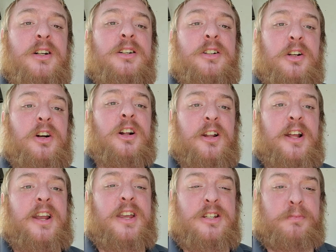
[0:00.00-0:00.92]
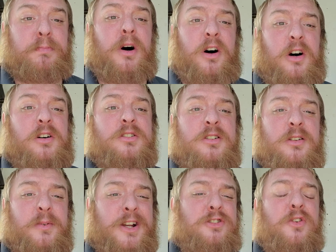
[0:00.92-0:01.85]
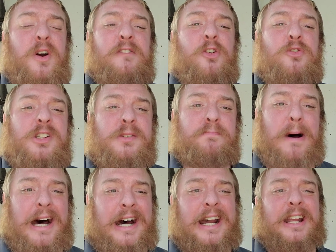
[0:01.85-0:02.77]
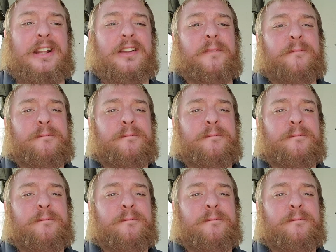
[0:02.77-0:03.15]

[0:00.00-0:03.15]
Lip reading: You're going to lick his balls. Because you have no spine.